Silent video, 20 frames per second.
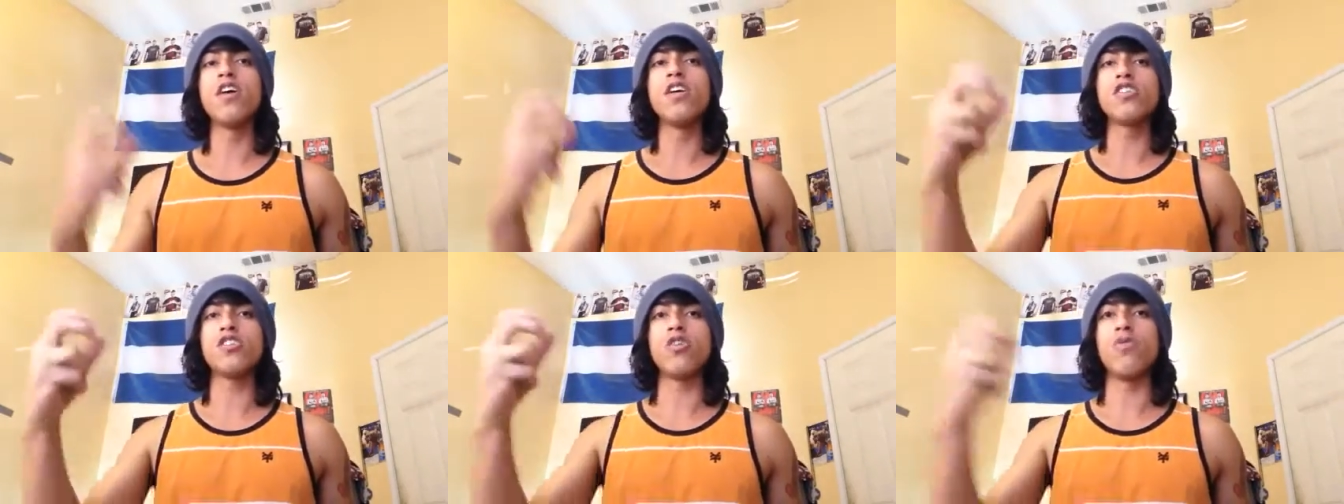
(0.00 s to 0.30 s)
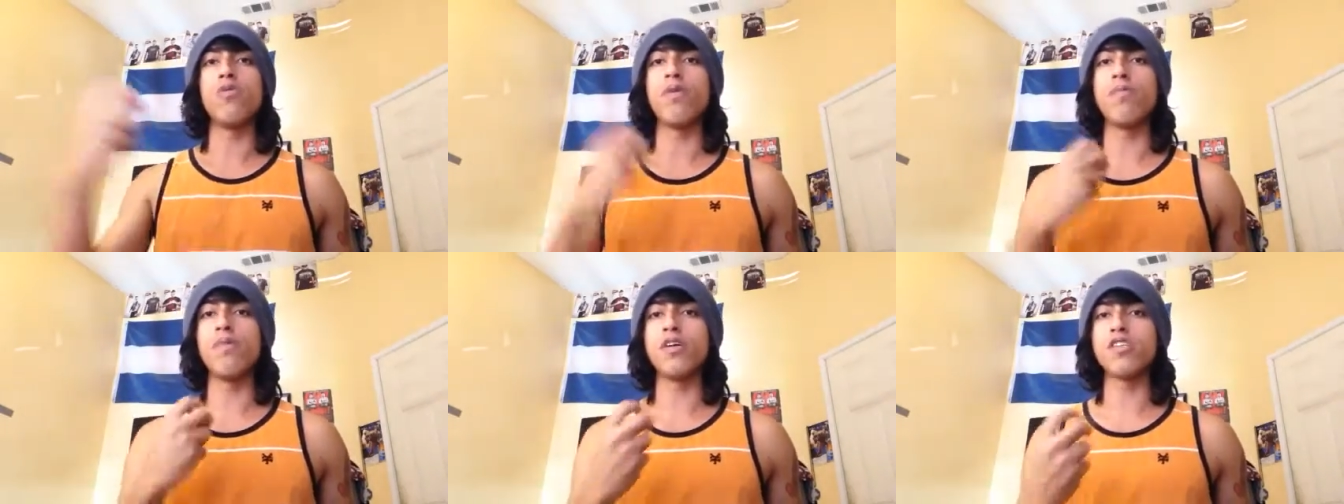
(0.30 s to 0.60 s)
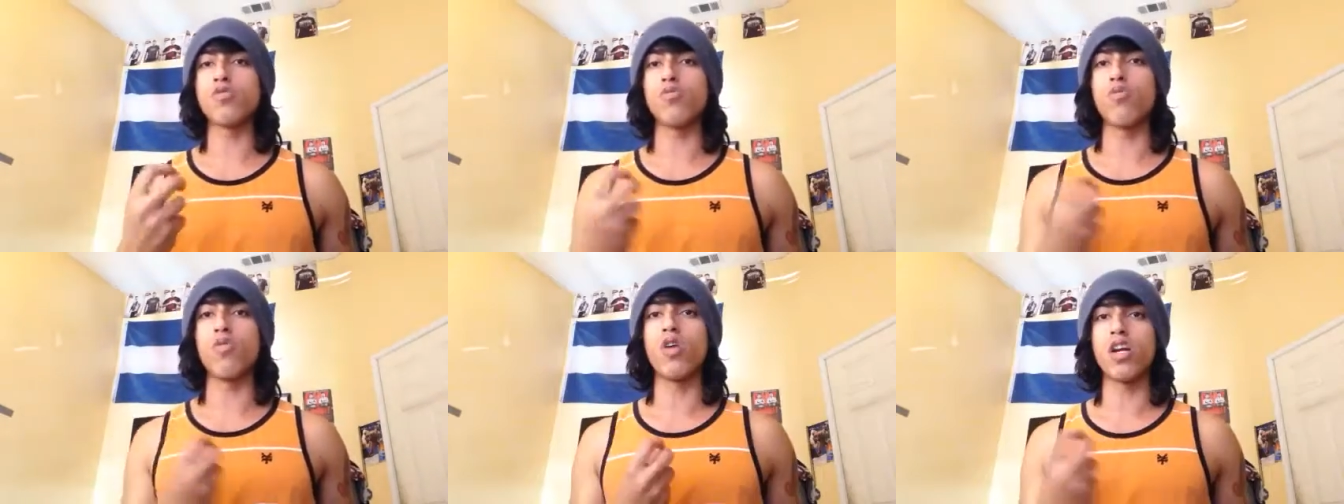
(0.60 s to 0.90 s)
So we
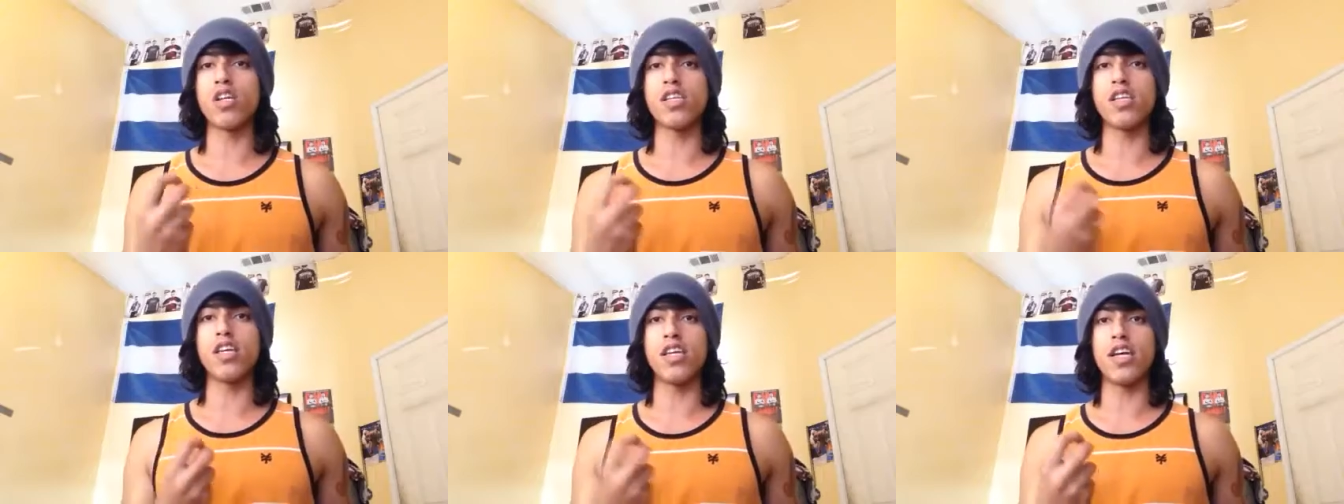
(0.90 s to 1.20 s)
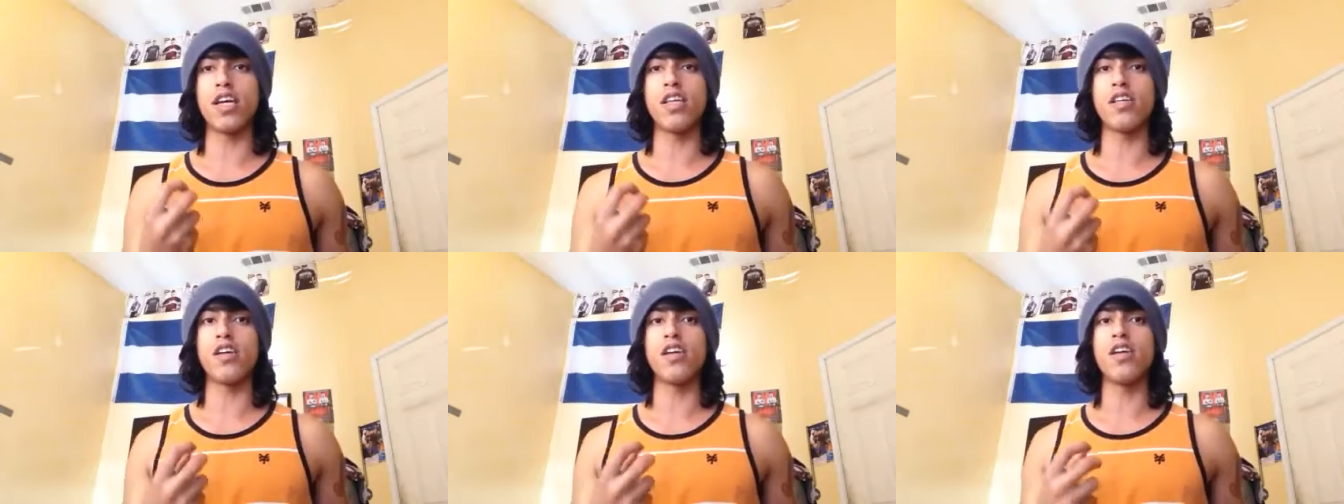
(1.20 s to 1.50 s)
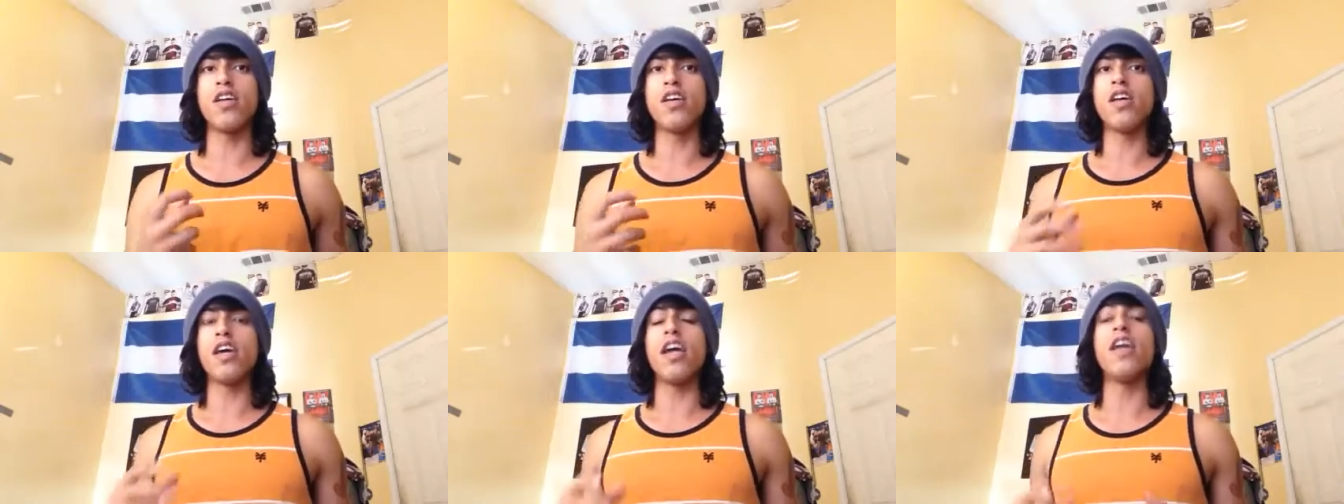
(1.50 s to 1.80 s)
must work
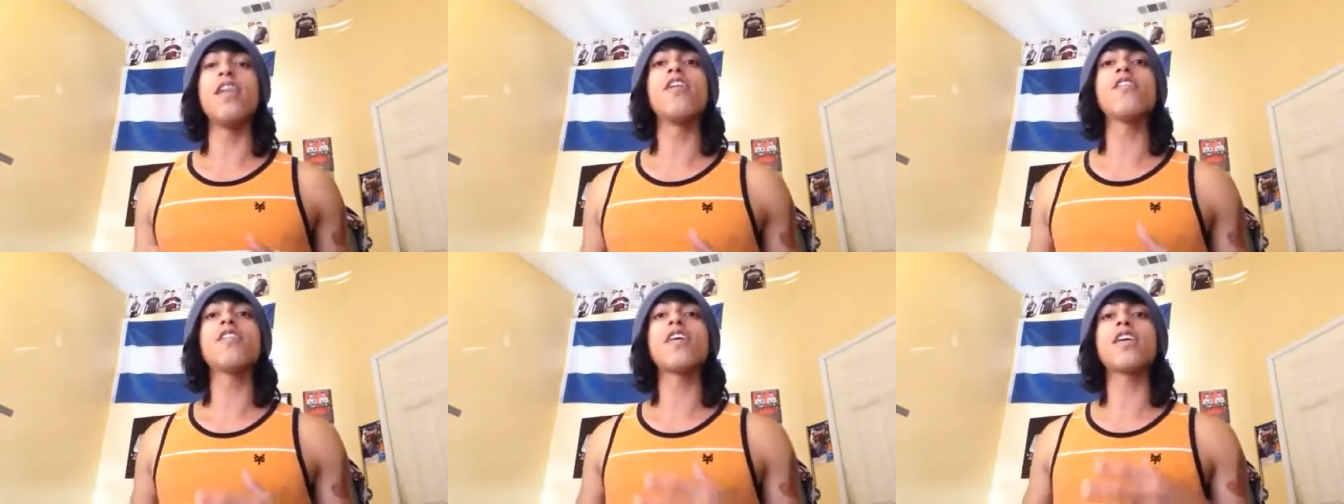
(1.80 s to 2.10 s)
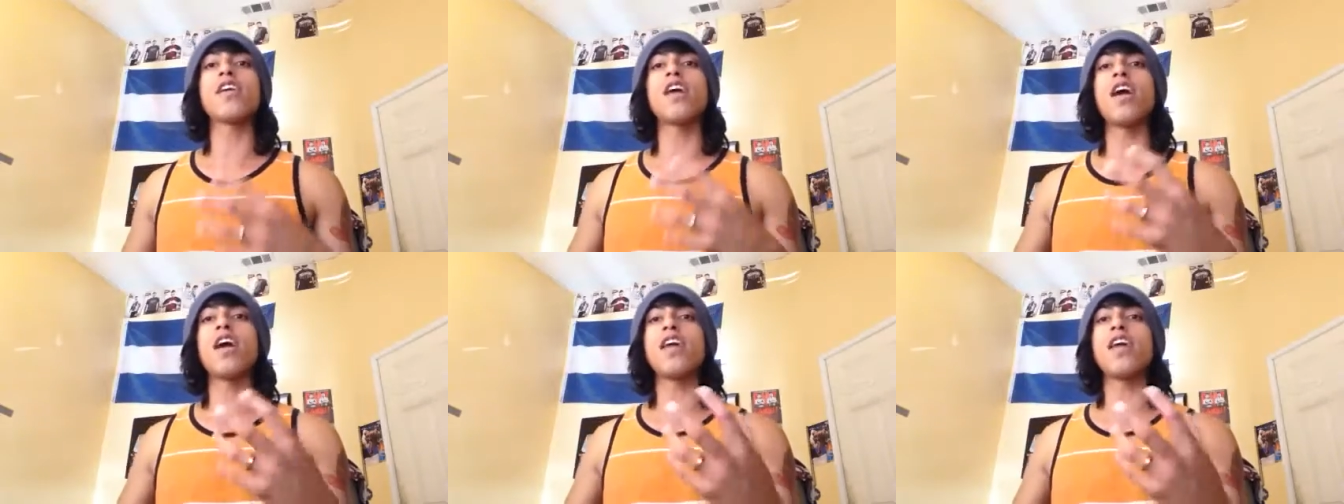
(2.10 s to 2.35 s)
together. And know that